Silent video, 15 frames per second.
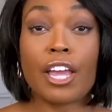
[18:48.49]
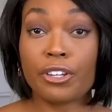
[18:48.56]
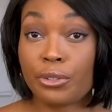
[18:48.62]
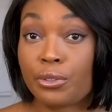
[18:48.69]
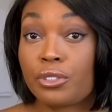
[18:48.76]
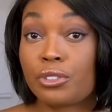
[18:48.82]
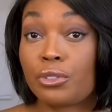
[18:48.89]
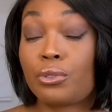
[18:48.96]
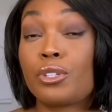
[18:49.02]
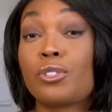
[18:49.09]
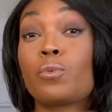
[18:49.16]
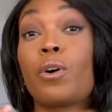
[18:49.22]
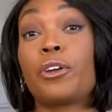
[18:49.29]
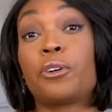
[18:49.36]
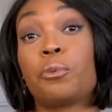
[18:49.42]
And you can do this
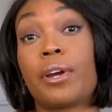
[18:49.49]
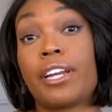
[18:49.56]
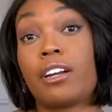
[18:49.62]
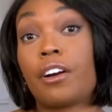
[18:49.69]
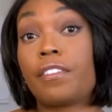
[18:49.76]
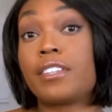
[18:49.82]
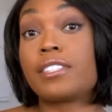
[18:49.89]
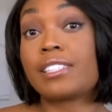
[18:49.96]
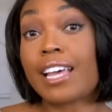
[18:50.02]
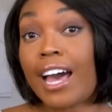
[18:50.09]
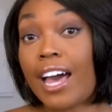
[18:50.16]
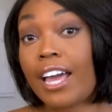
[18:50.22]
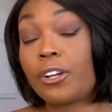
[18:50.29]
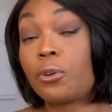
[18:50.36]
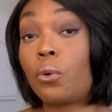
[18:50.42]
while you're waiting on the
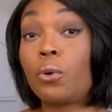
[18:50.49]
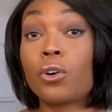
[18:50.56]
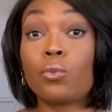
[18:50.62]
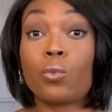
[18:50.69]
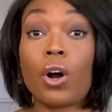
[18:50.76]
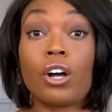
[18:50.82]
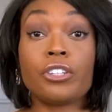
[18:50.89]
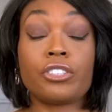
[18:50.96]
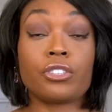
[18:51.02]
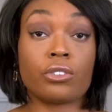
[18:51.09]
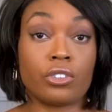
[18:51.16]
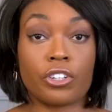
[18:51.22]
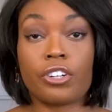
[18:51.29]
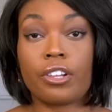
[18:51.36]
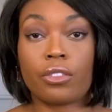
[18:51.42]
side or while you're
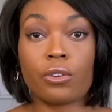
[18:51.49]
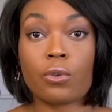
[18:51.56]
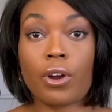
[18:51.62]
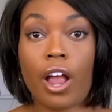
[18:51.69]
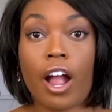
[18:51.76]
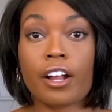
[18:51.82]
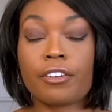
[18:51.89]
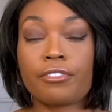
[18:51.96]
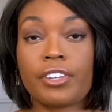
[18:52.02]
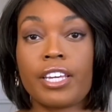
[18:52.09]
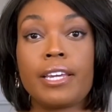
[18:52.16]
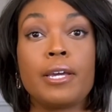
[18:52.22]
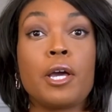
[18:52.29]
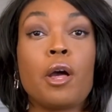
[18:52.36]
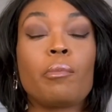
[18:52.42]
learning the
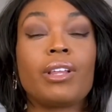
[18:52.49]
choreography,